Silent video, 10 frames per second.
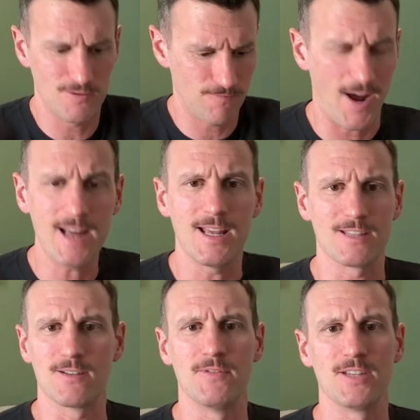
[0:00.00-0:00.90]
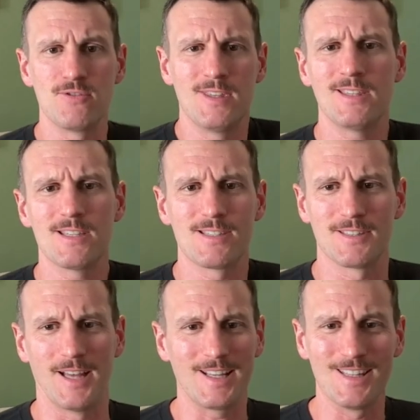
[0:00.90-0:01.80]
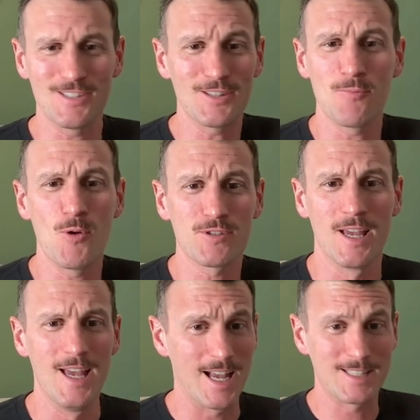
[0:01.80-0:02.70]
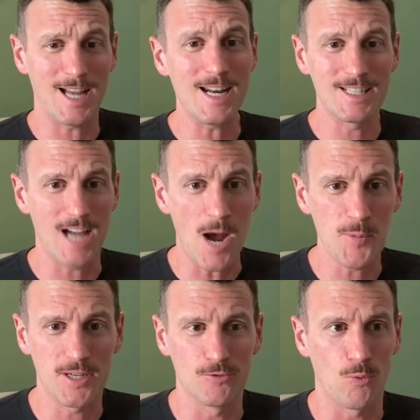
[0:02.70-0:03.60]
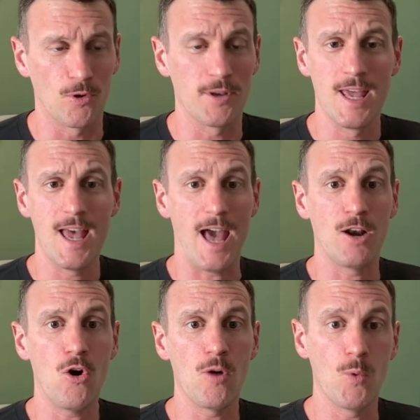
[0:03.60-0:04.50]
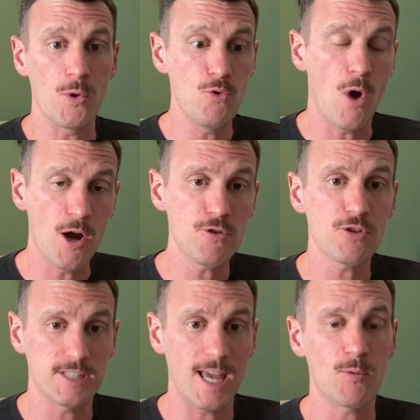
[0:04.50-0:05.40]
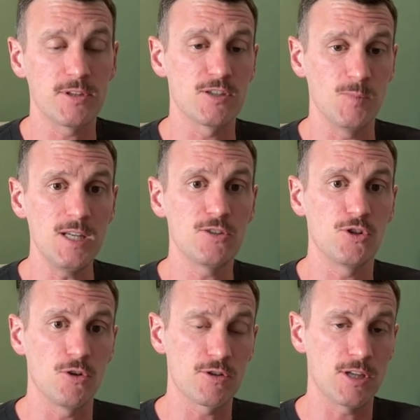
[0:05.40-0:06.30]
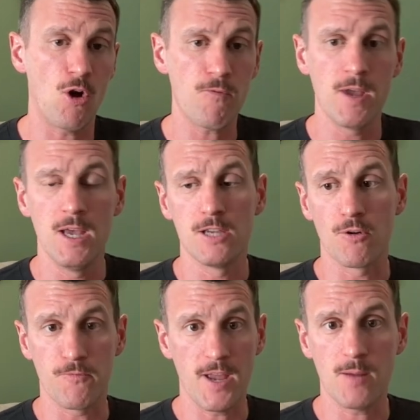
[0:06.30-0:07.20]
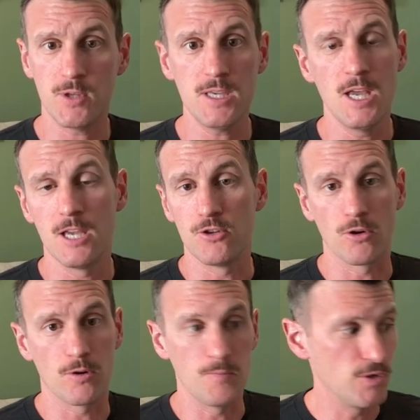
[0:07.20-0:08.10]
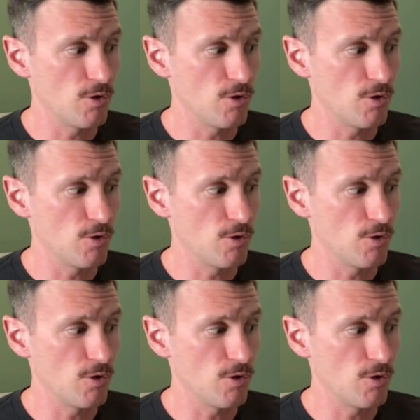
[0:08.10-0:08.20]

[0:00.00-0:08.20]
finance of this. You think this isn't the most exciting topic in the world at all. But when you understand what this means to yourself, your family, your